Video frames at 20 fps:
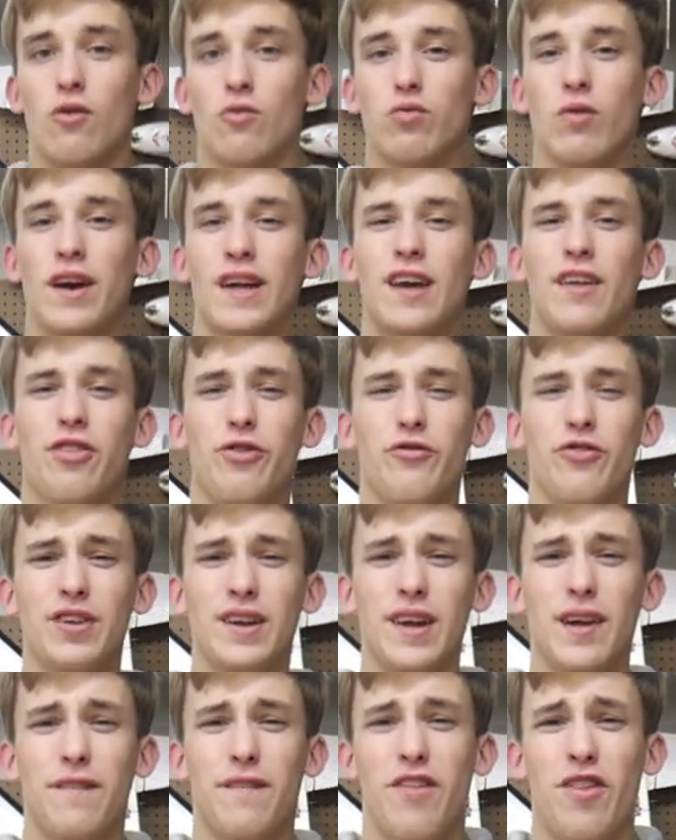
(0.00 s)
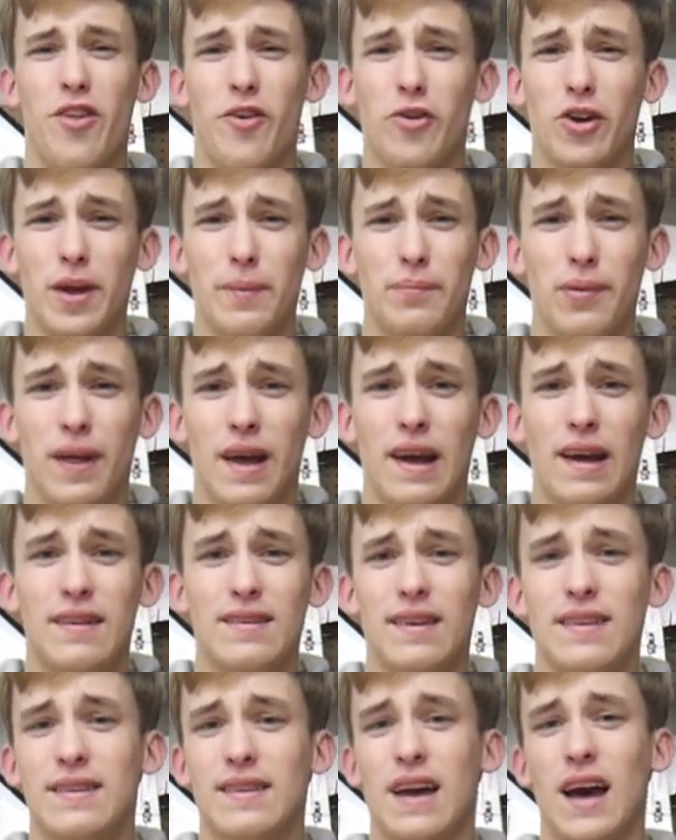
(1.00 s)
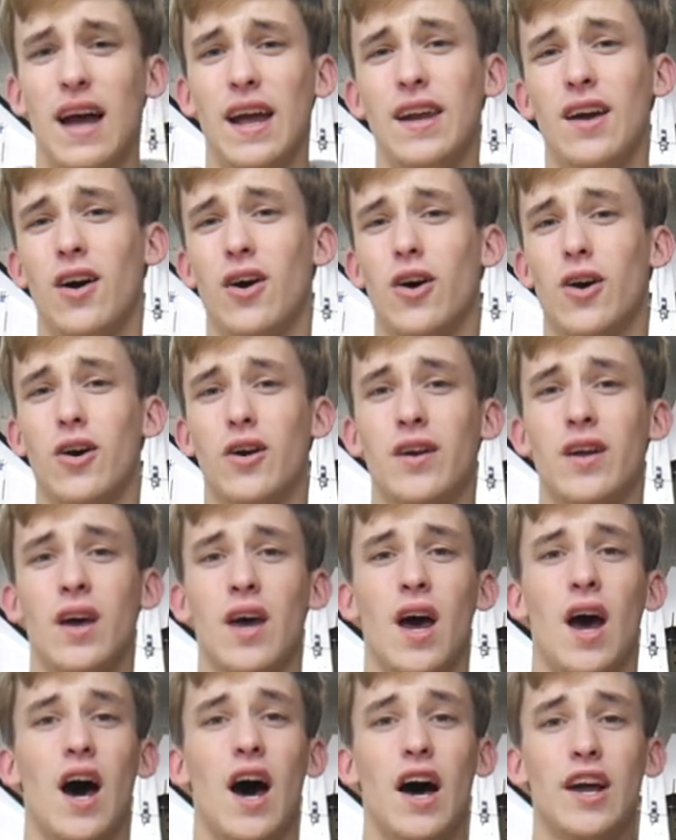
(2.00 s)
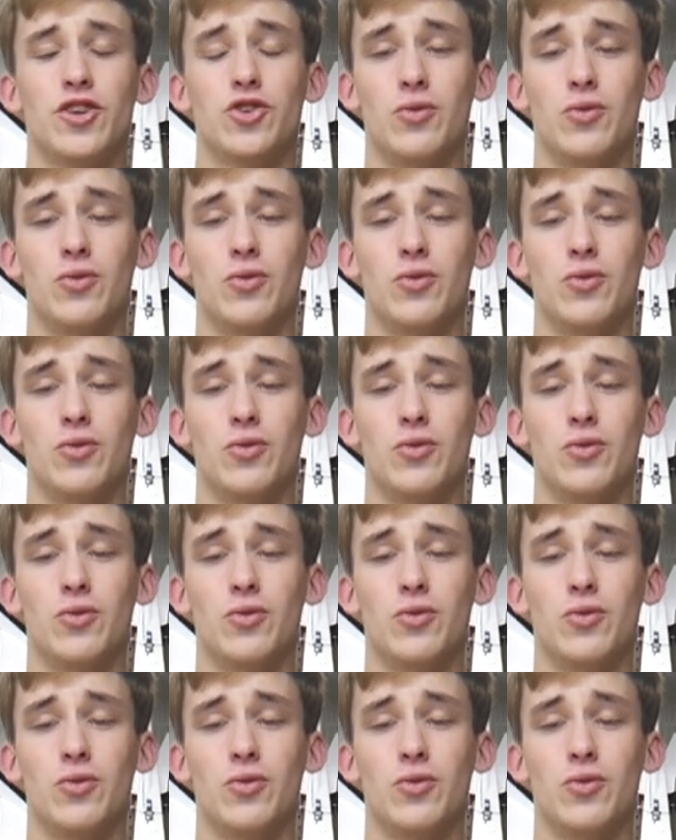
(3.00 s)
Running a fleet of 30 planes is kind of hard uh,